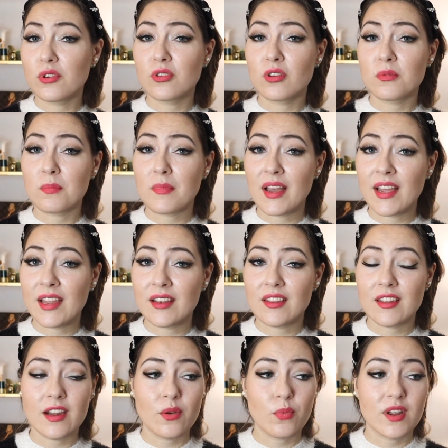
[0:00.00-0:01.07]
you don't mind
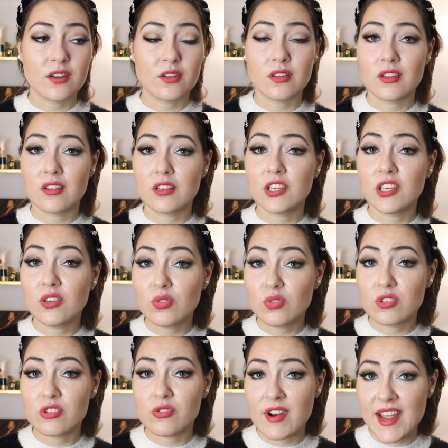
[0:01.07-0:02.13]
that I went on that
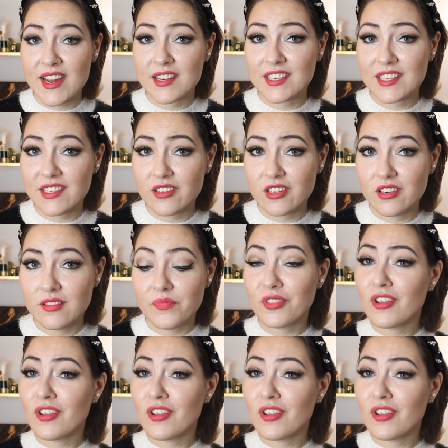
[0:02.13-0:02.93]
huge rant here.